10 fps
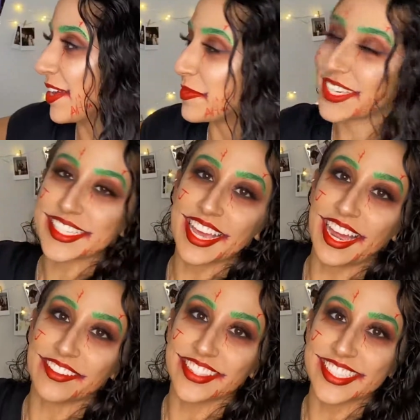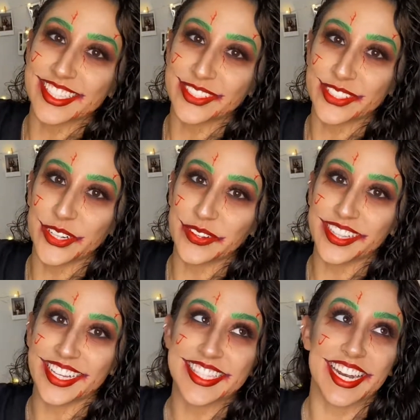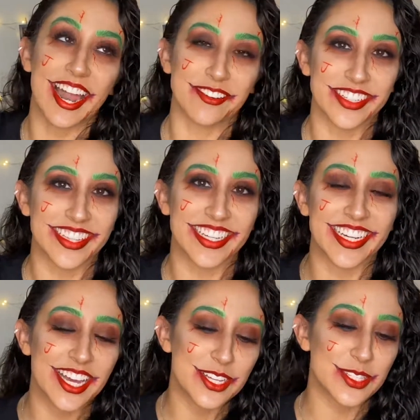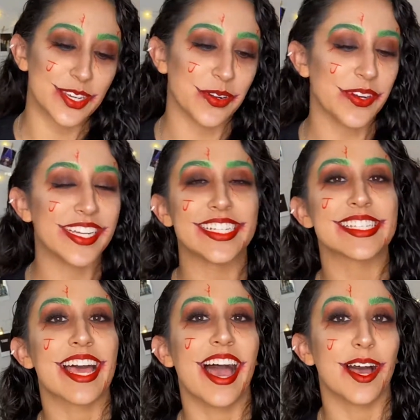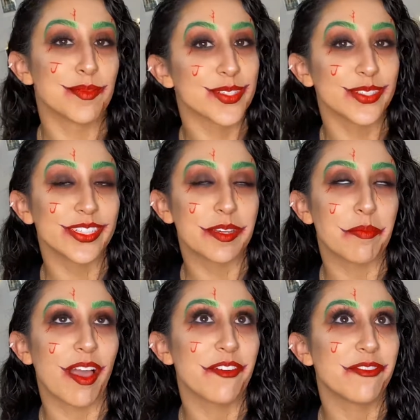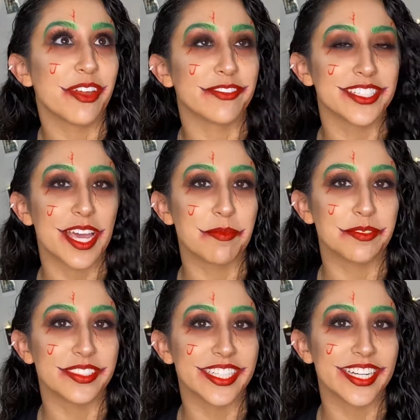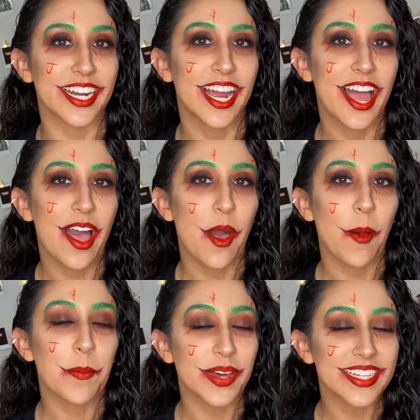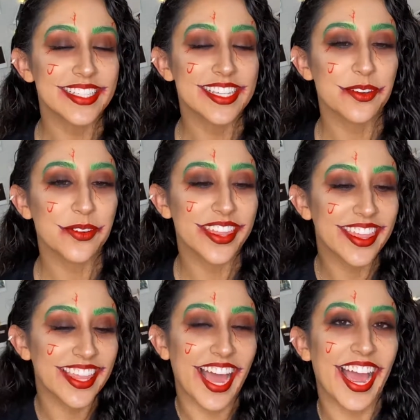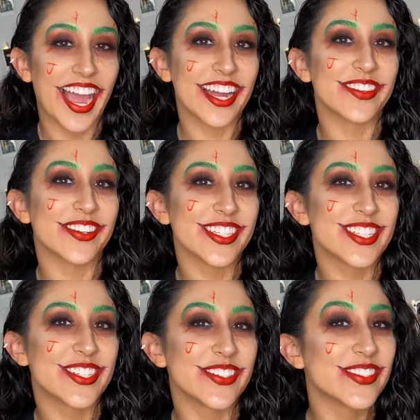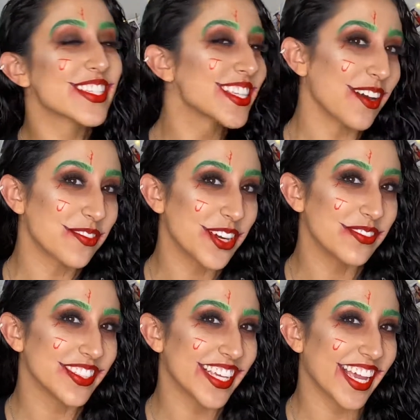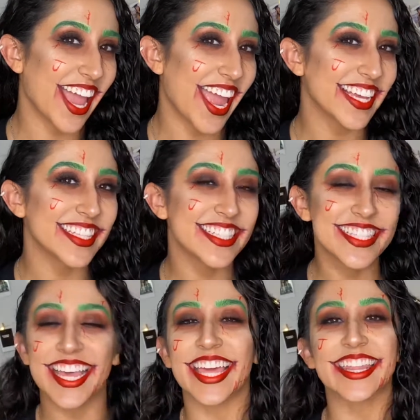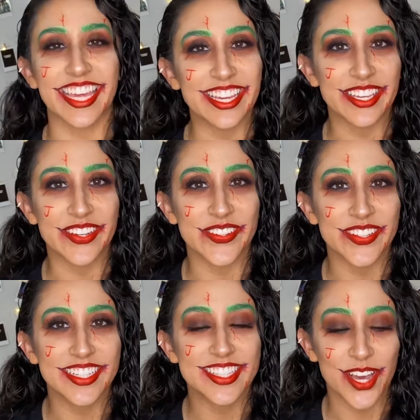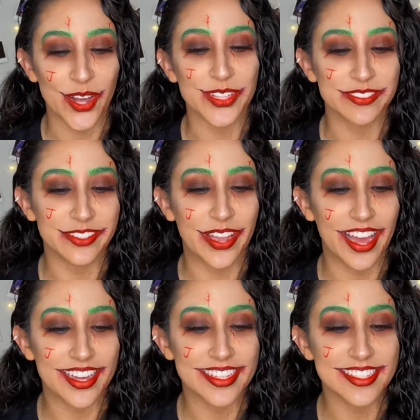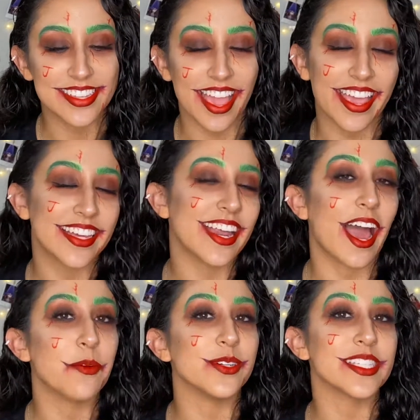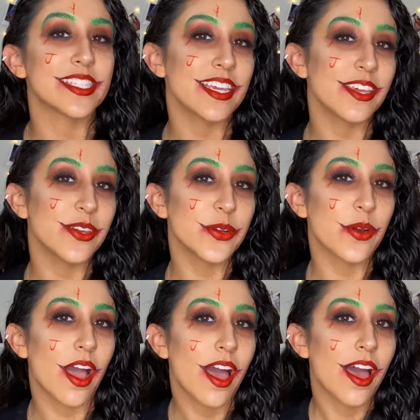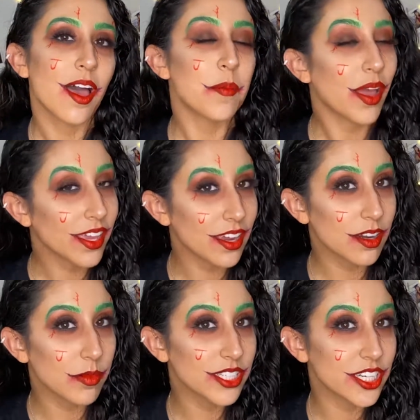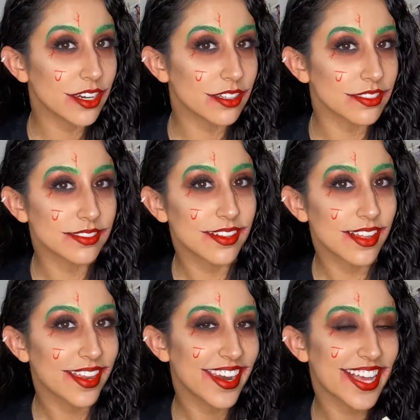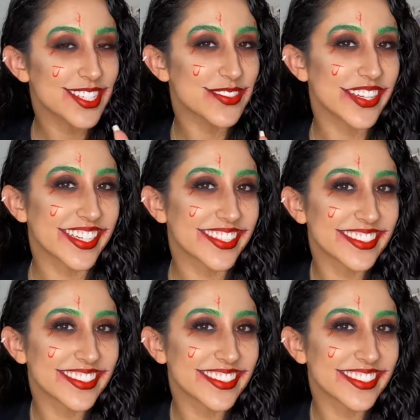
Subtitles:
because I have these little glowy lights and everything. So it is absolutely my favorite time of year. But with that, I want to stop rambling and say thank you to all of you guys. And I will see you back here on my channel next week.